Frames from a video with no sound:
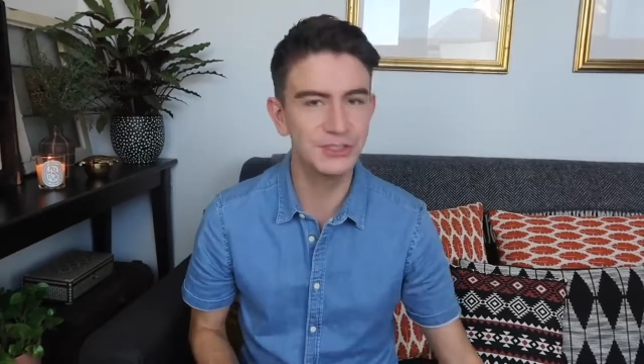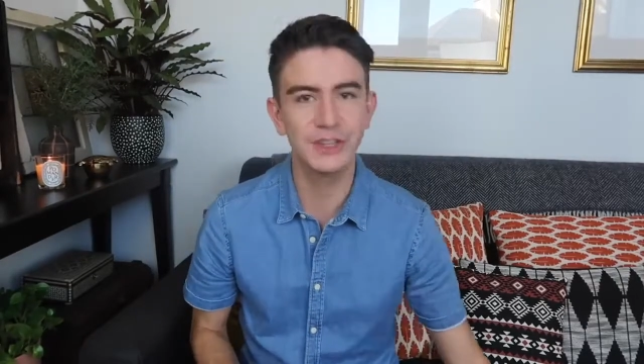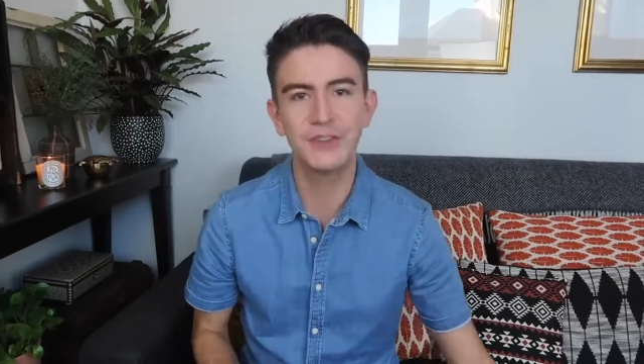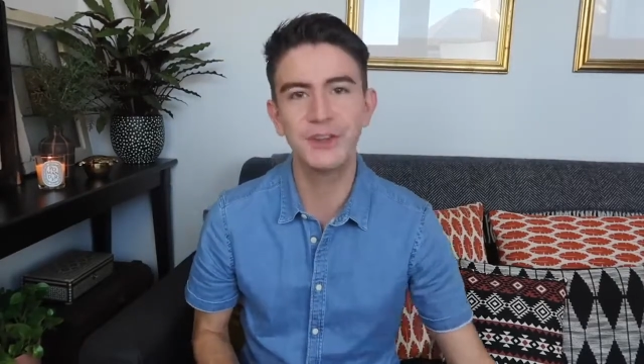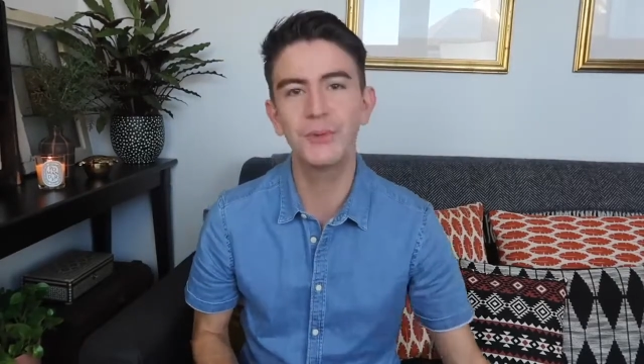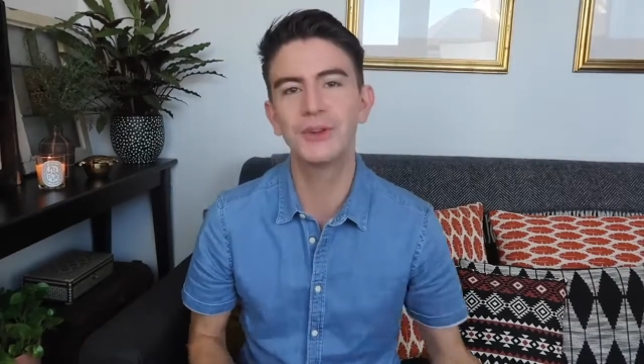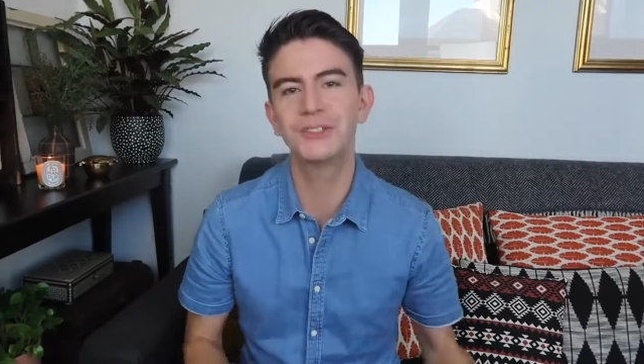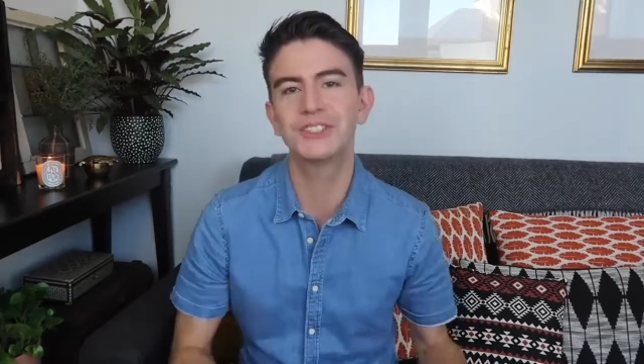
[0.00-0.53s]
So if
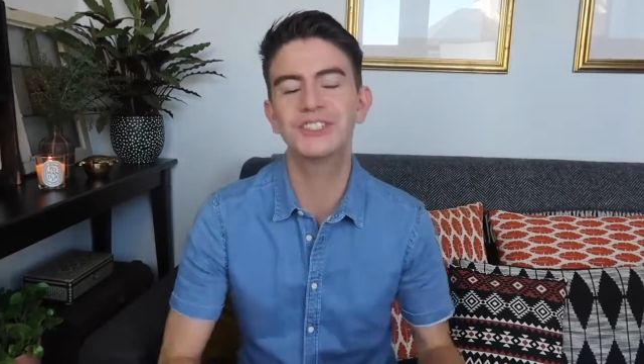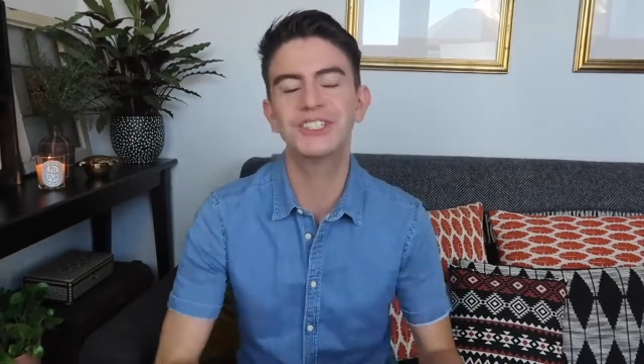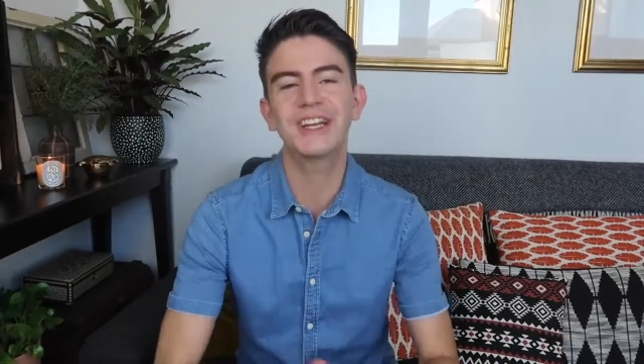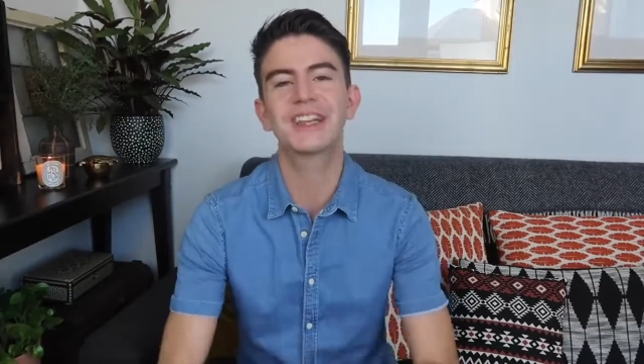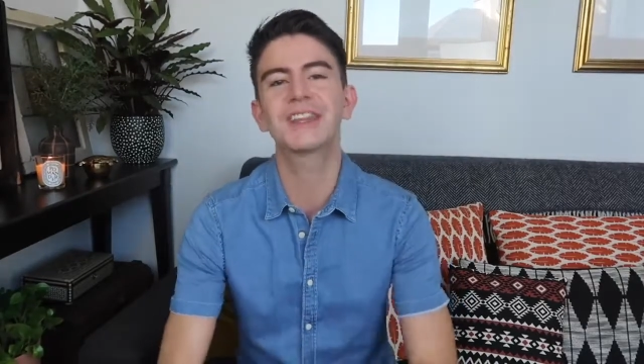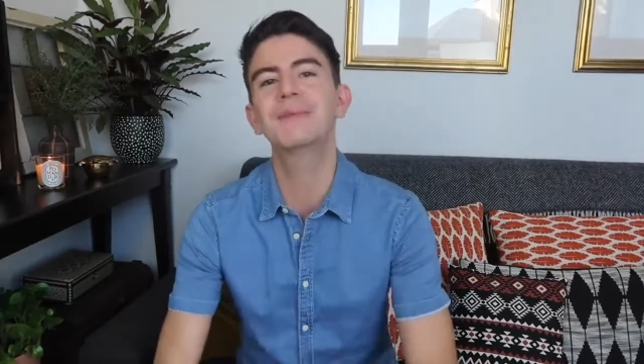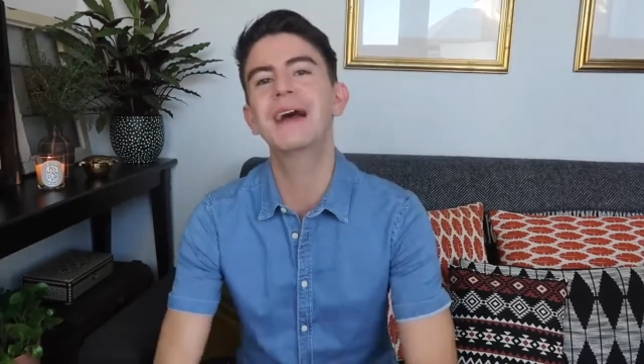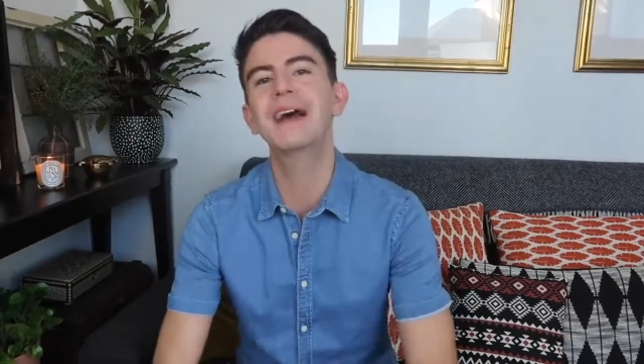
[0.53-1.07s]
you want to
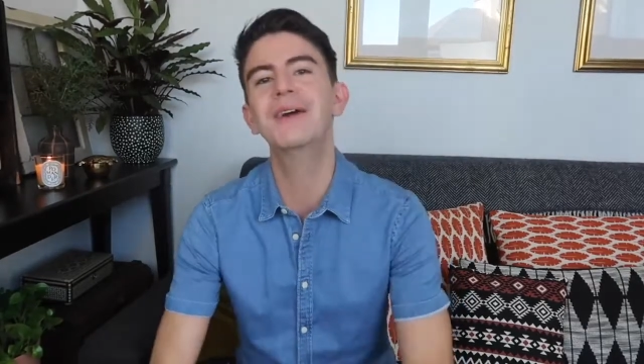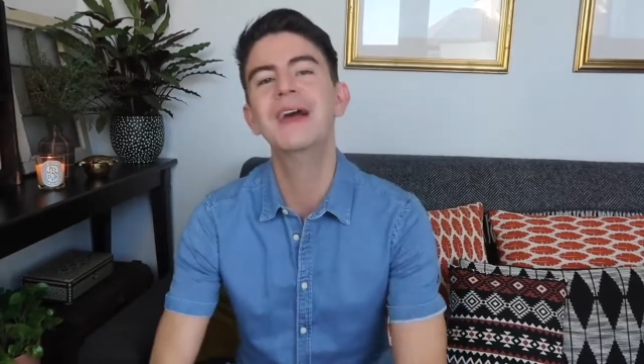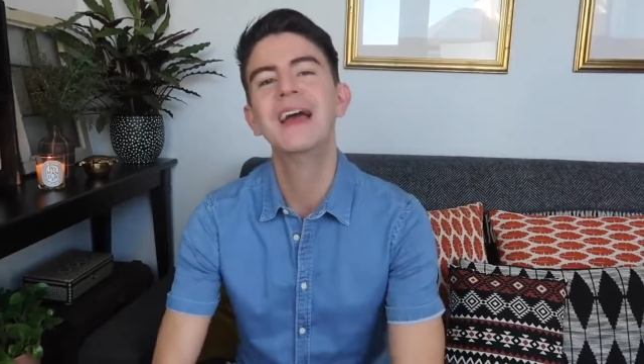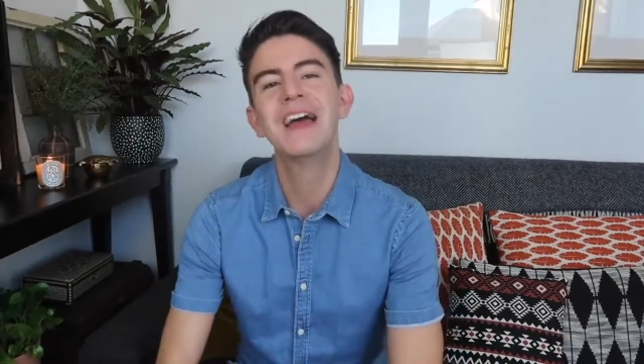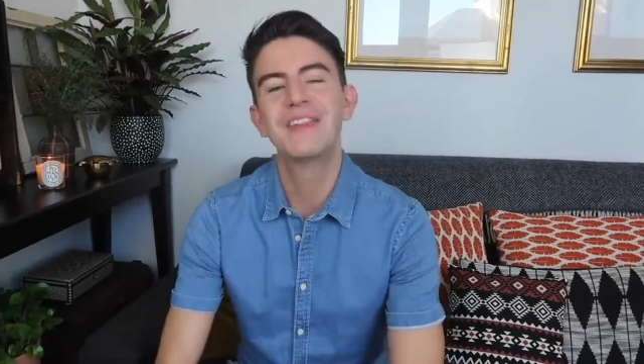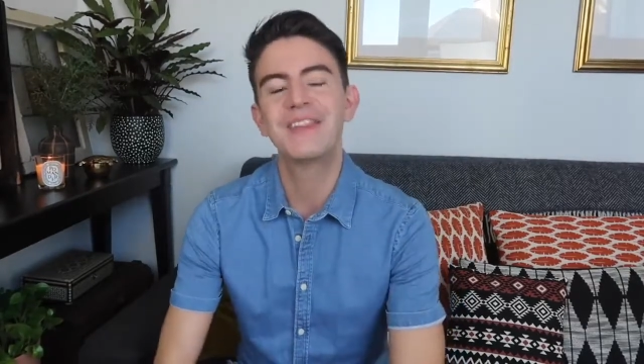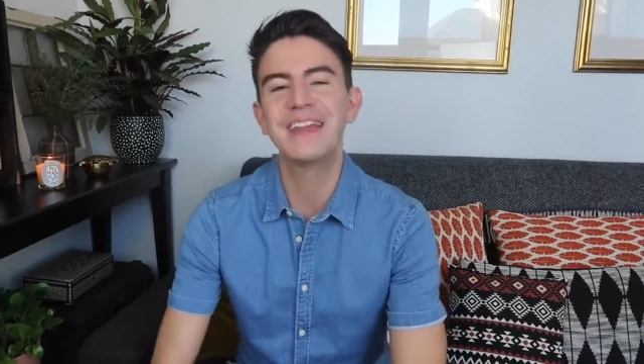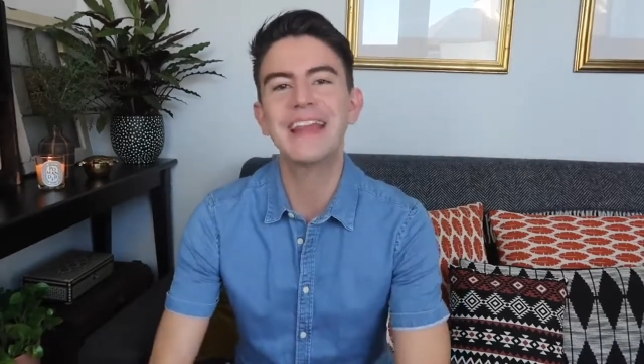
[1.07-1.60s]
check them out,
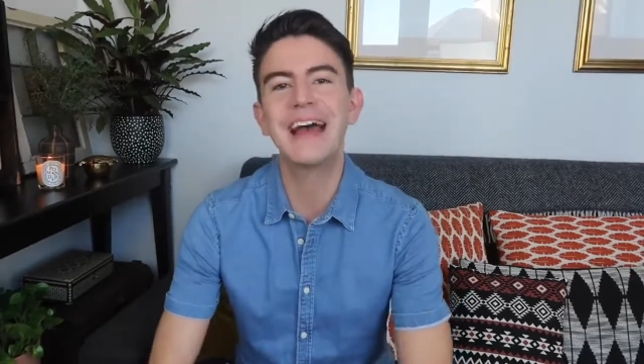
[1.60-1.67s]
they're